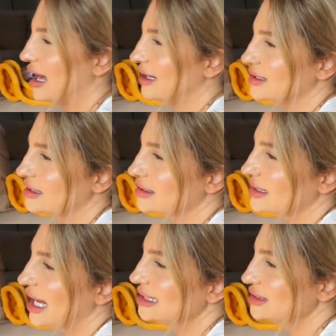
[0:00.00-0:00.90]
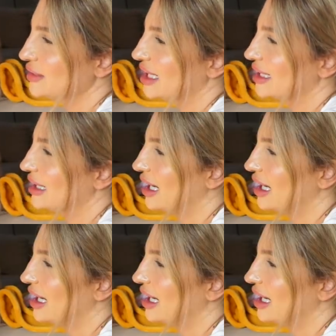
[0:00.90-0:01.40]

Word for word: And then the last one I